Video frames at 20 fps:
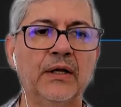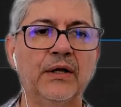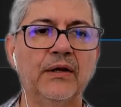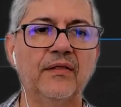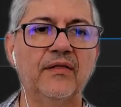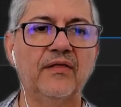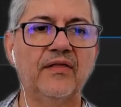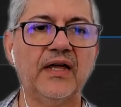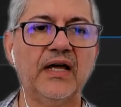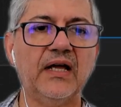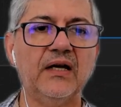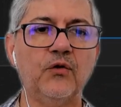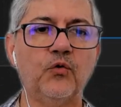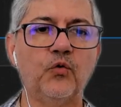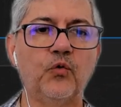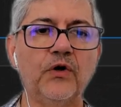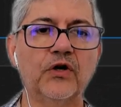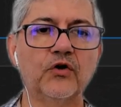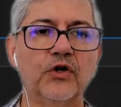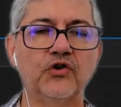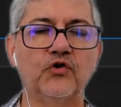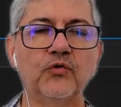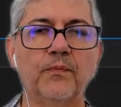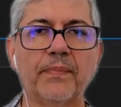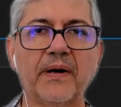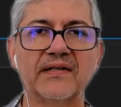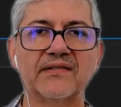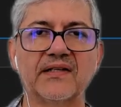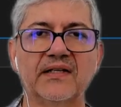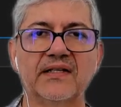Then we're going to
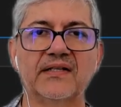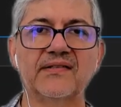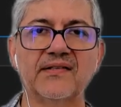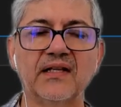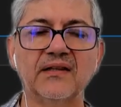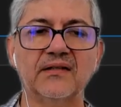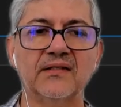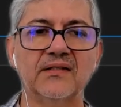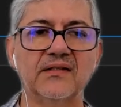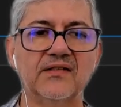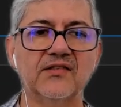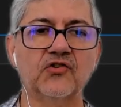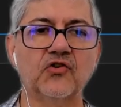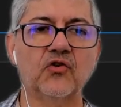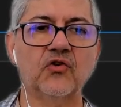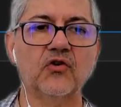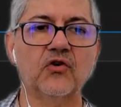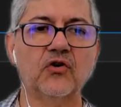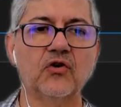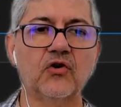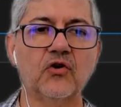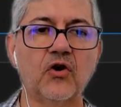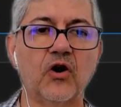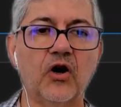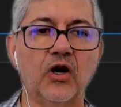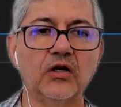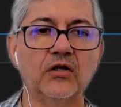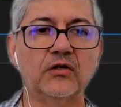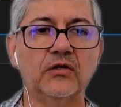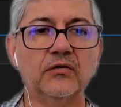pass a sentence,
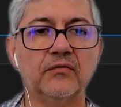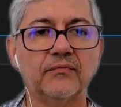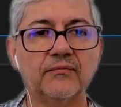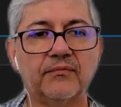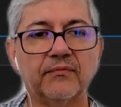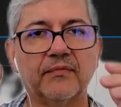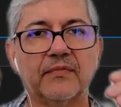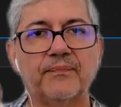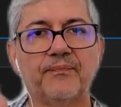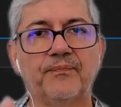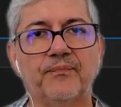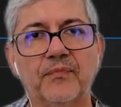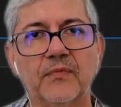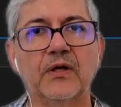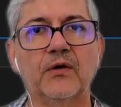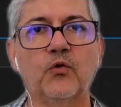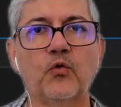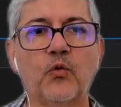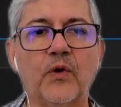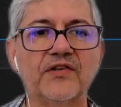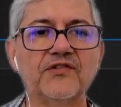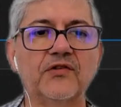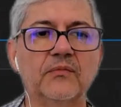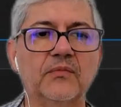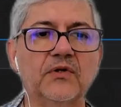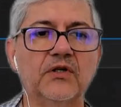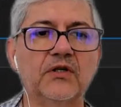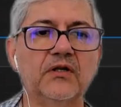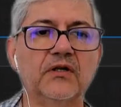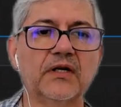color, question
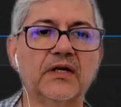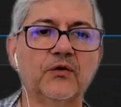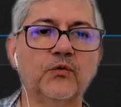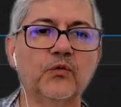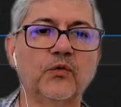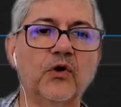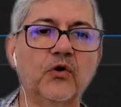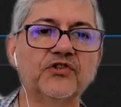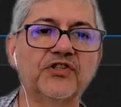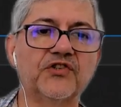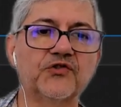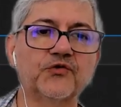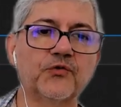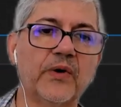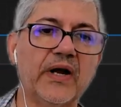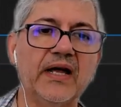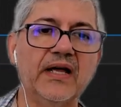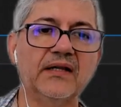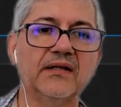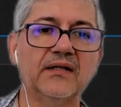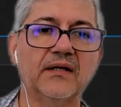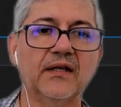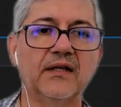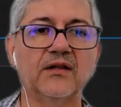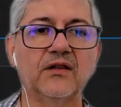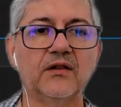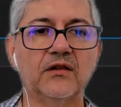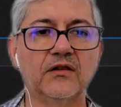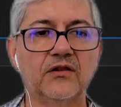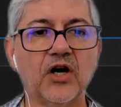mark, a rose is red,
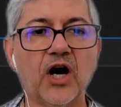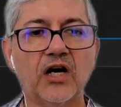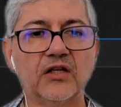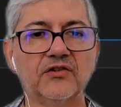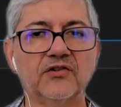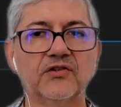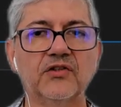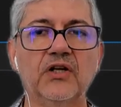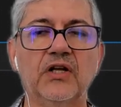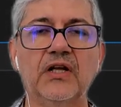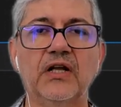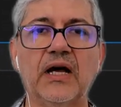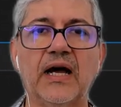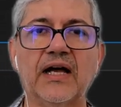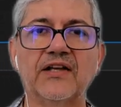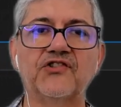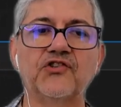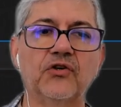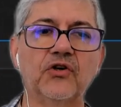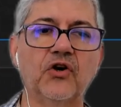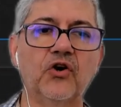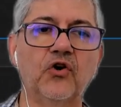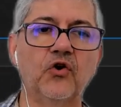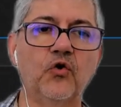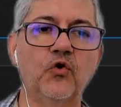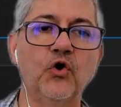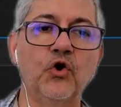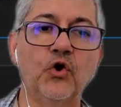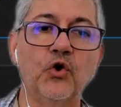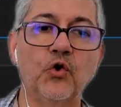dot. As you know,
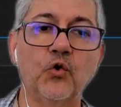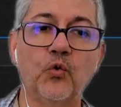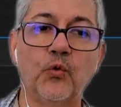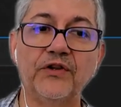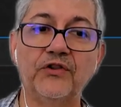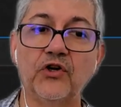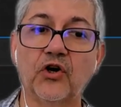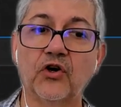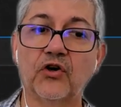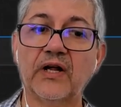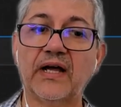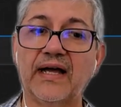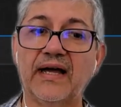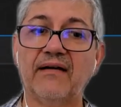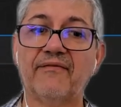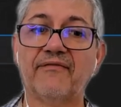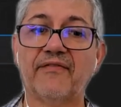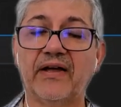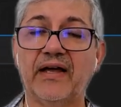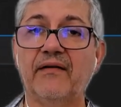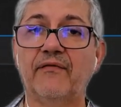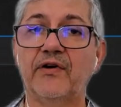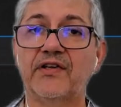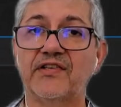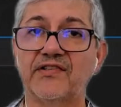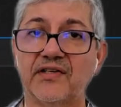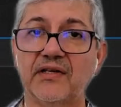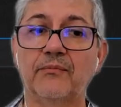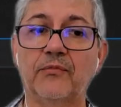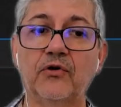we don't have every
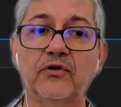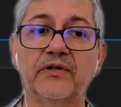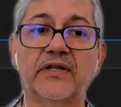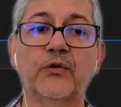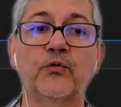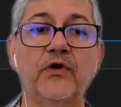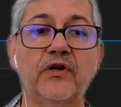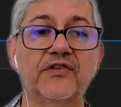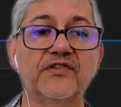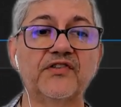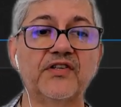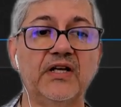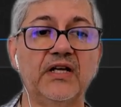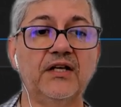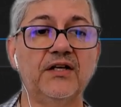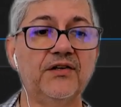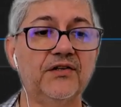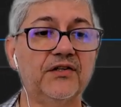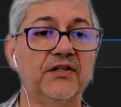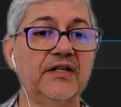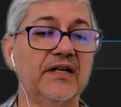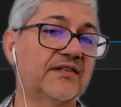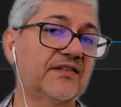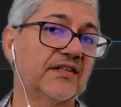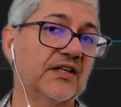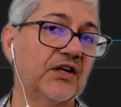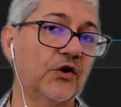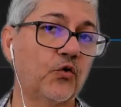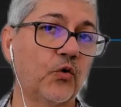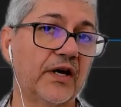symbol that we're seeing here. Let's see
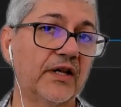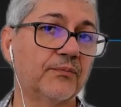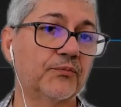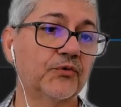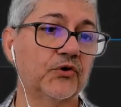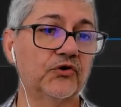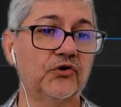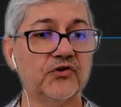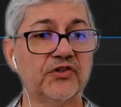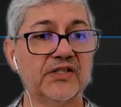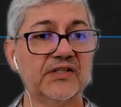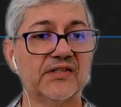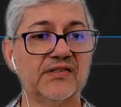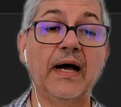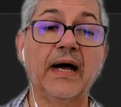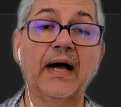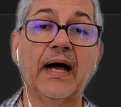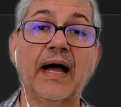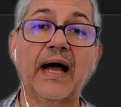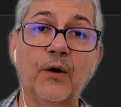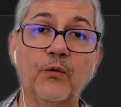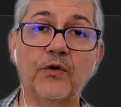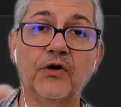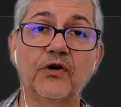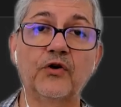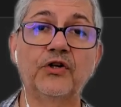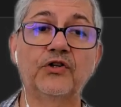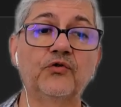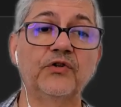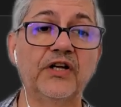what it produces. And we're
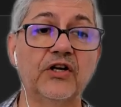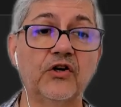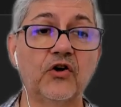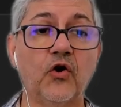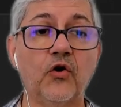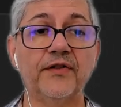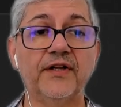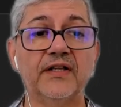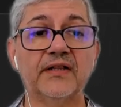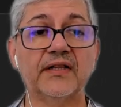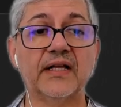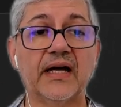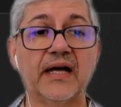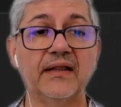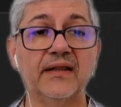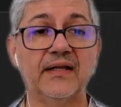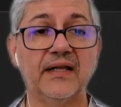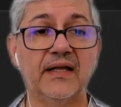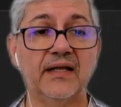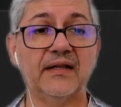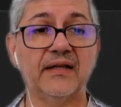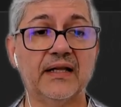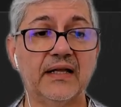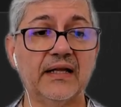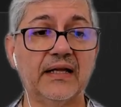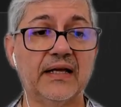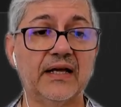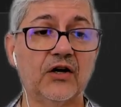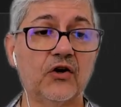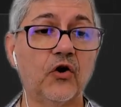going to decode it and then
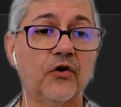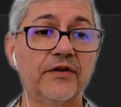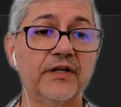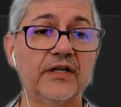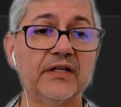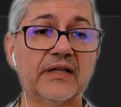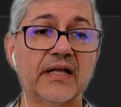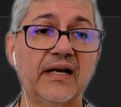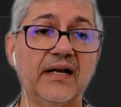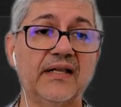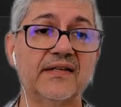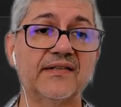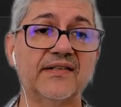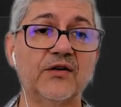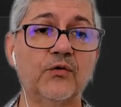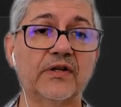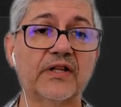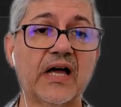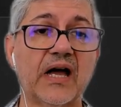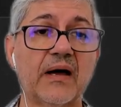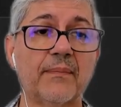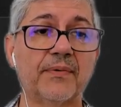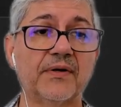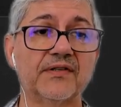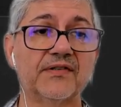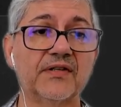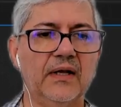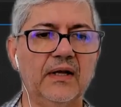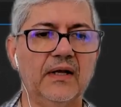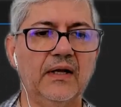encode it, and let's see what
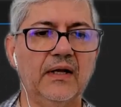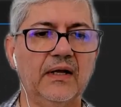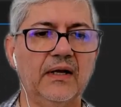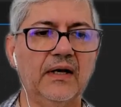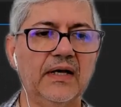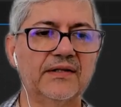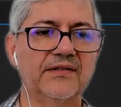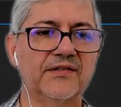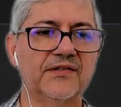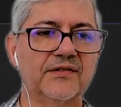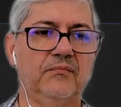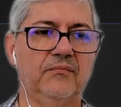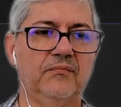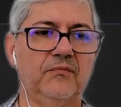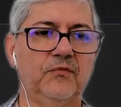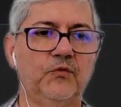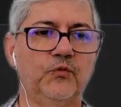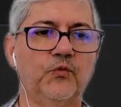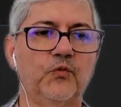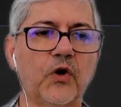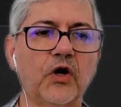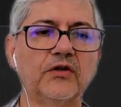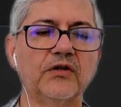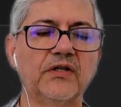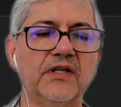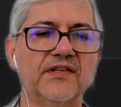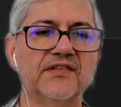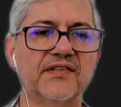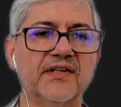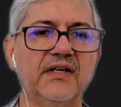happens. Let's run
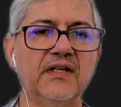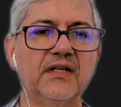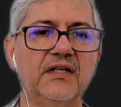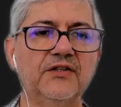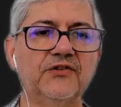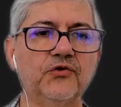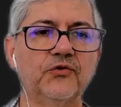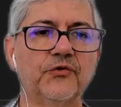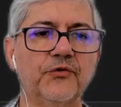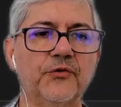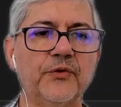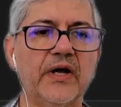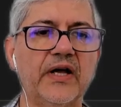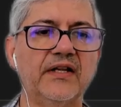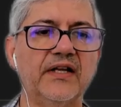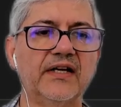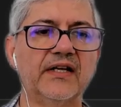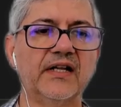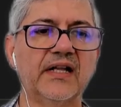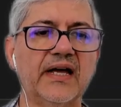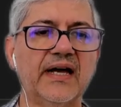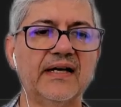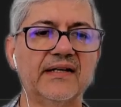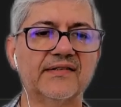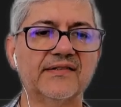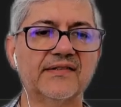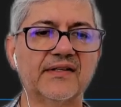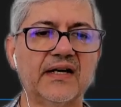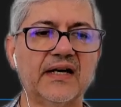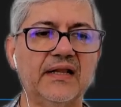this cell to create the
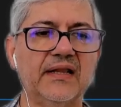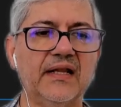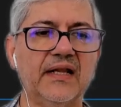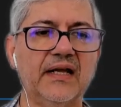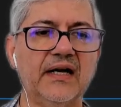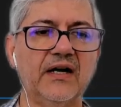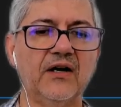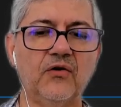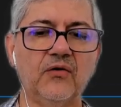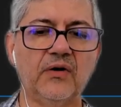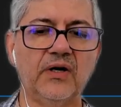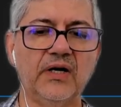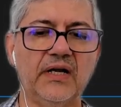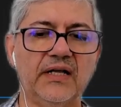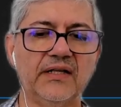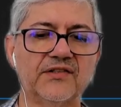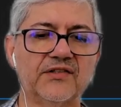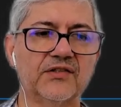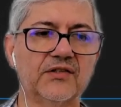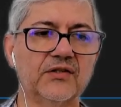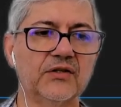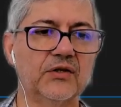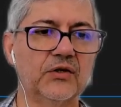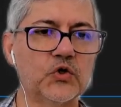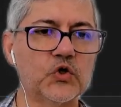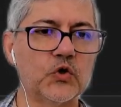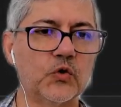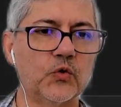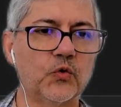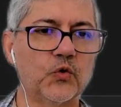class, and now let's
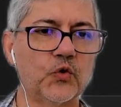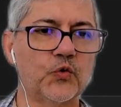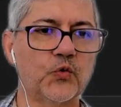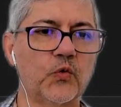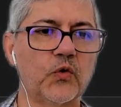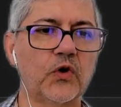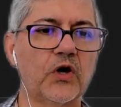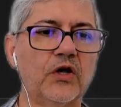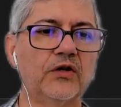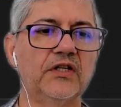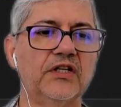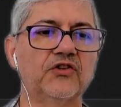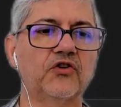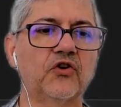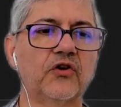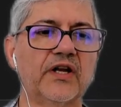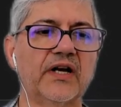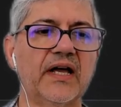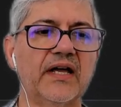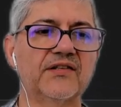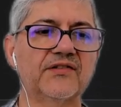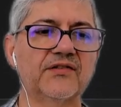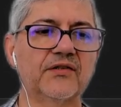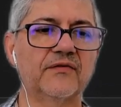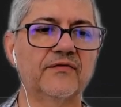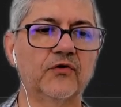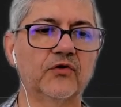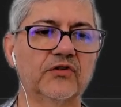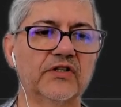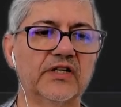run the tokenizer
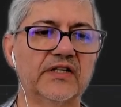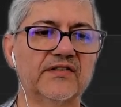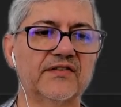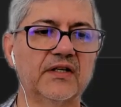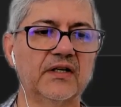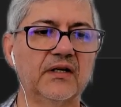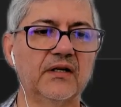for testing.